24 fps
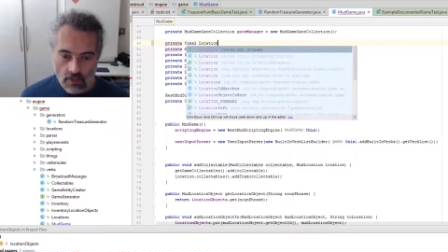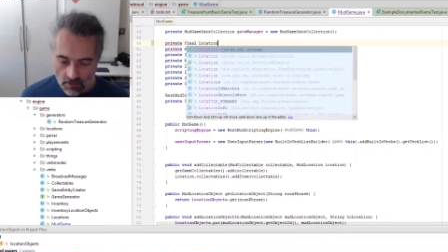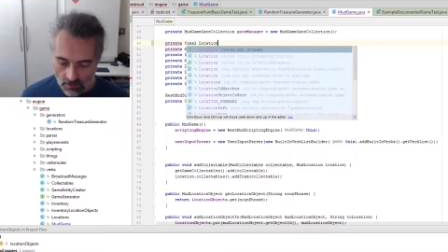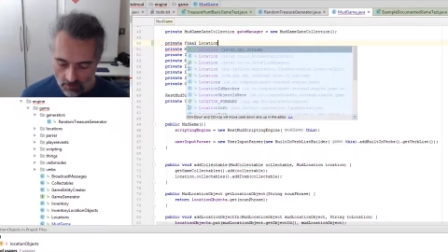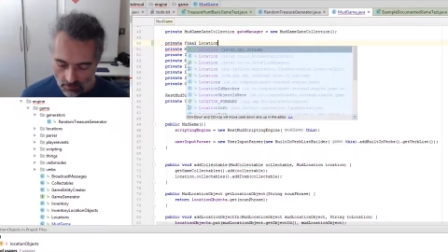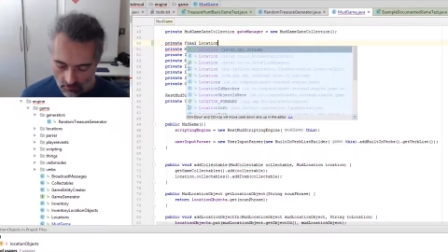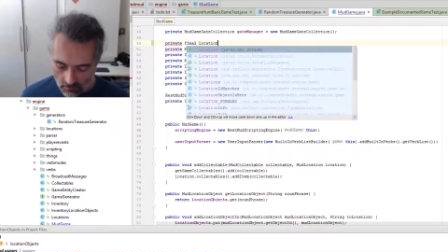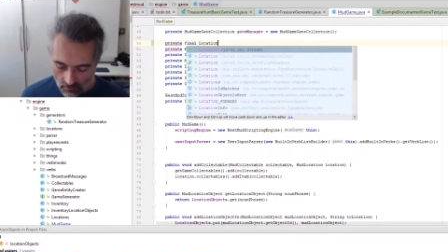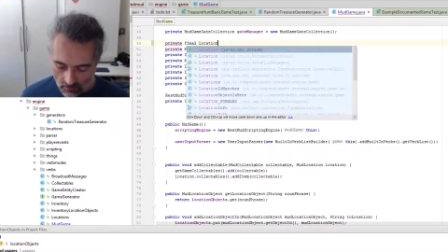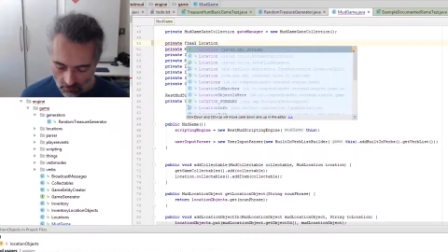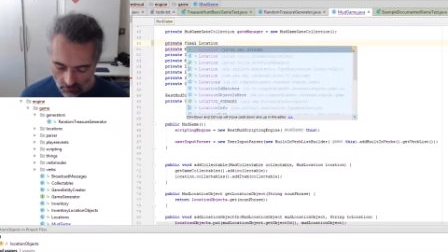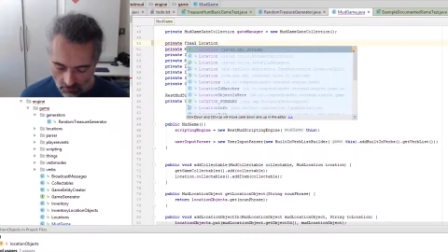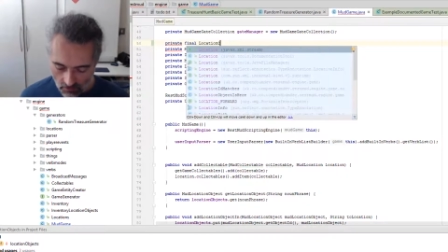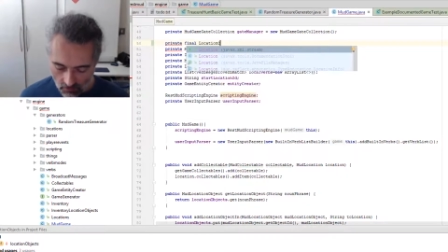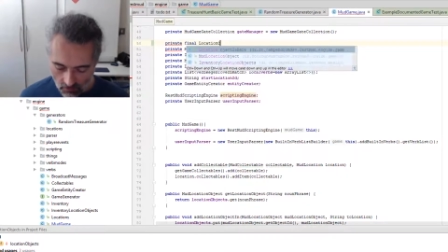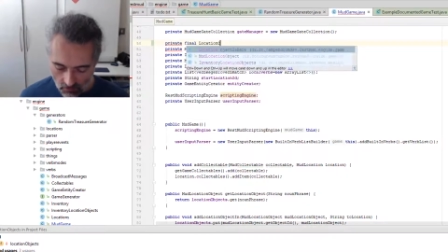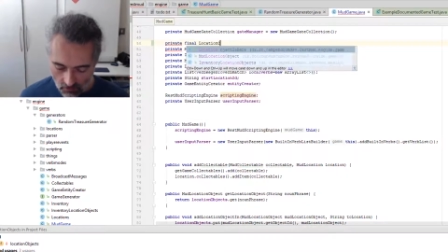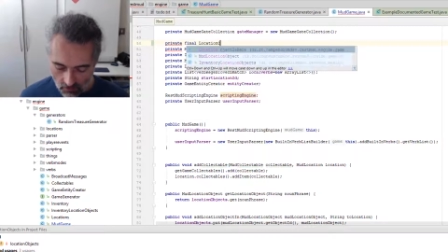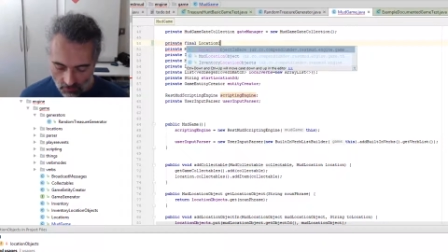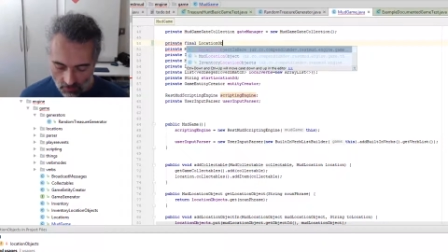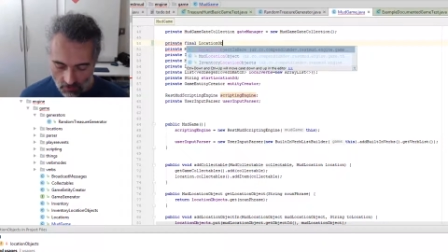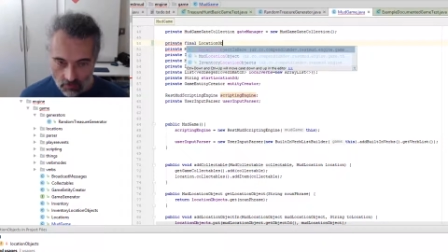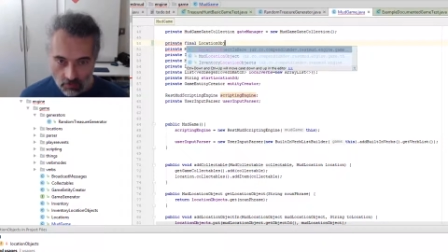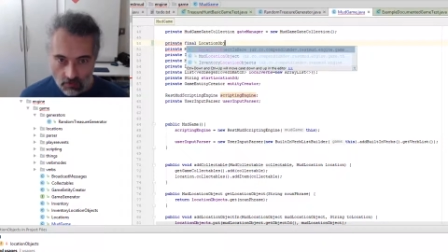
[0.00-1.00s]
I'm going to
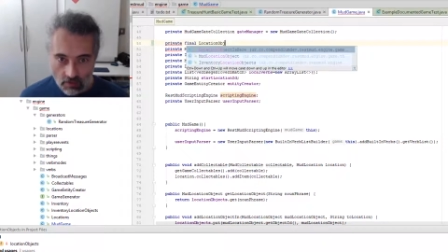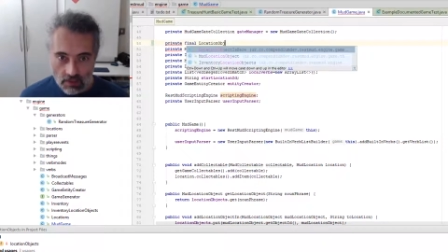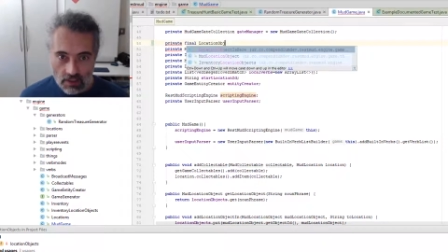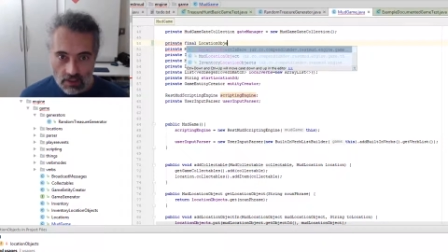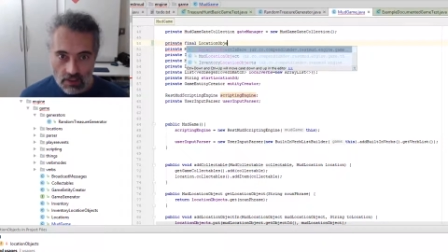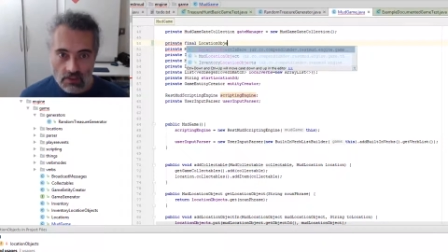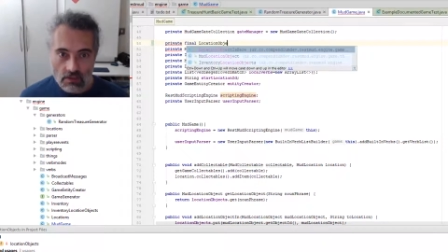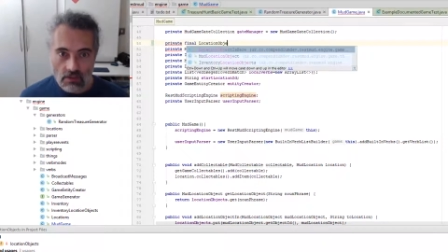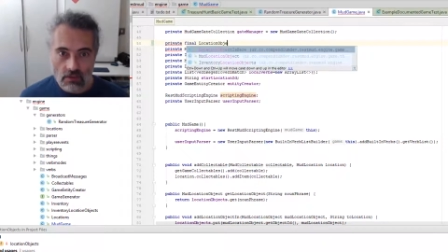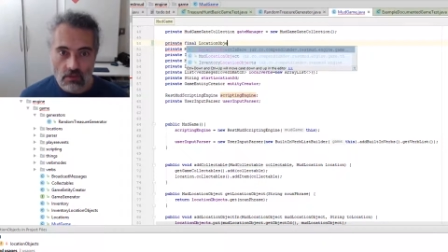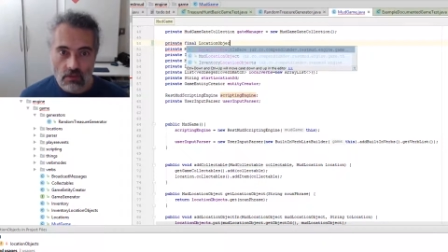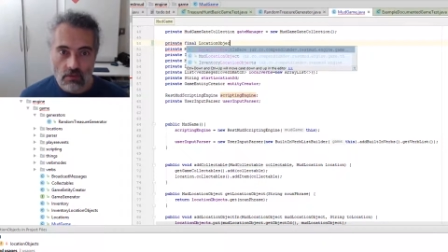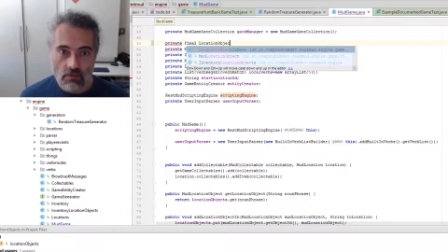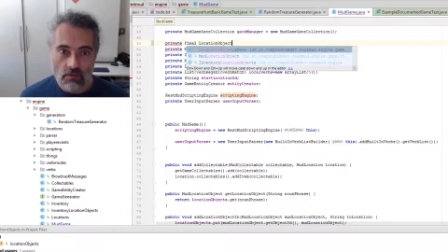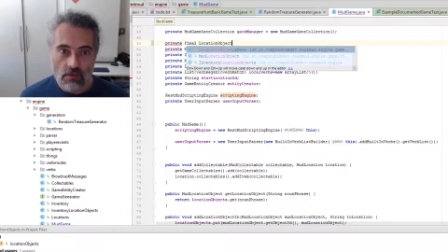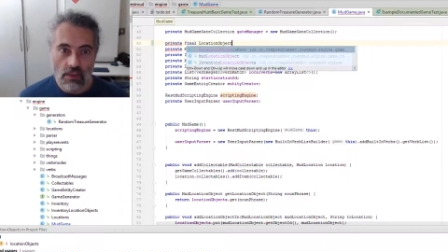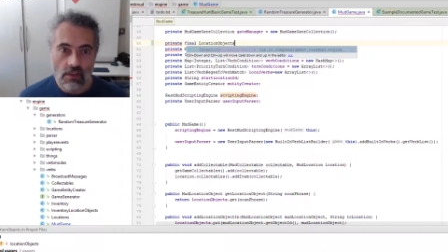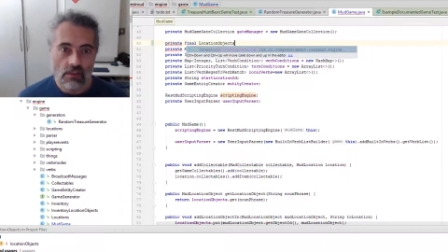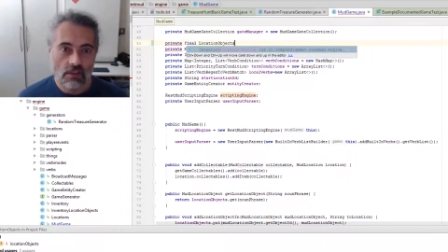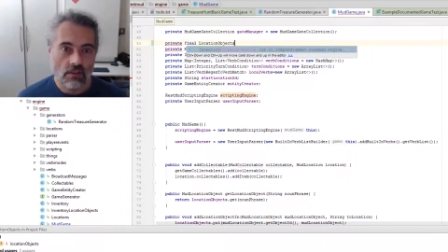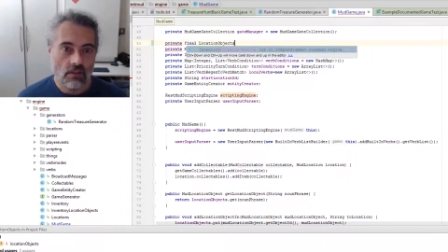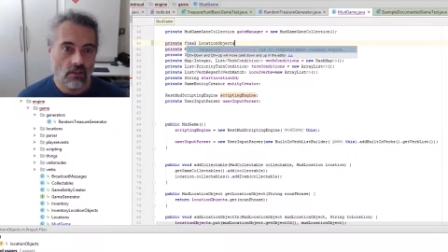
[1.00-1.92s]
call it location objects.